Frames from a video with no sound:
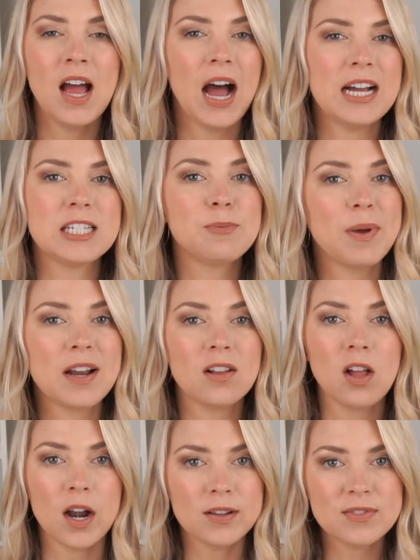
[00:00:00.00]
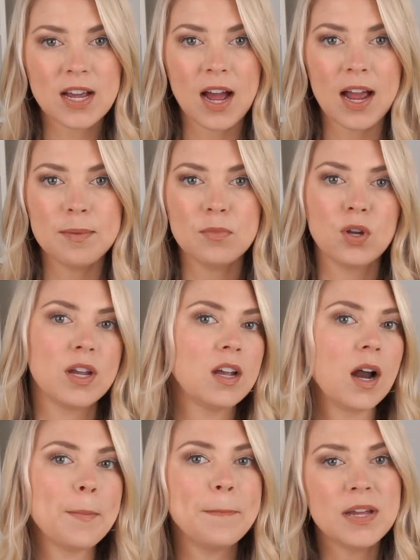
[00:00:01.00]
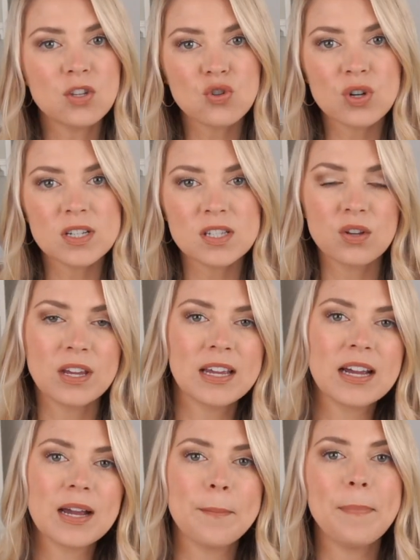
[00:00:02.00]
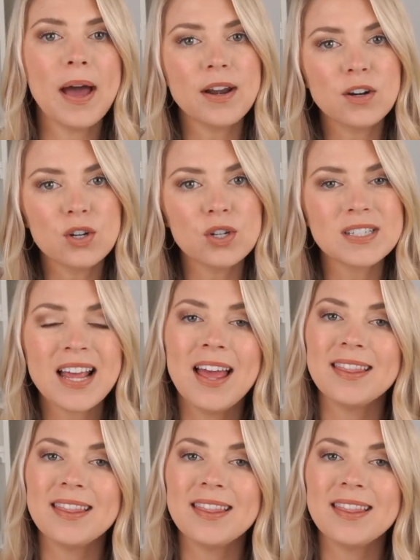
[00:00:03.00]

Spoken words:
I spent a lot of time looking on Pinterest, looking at competitors,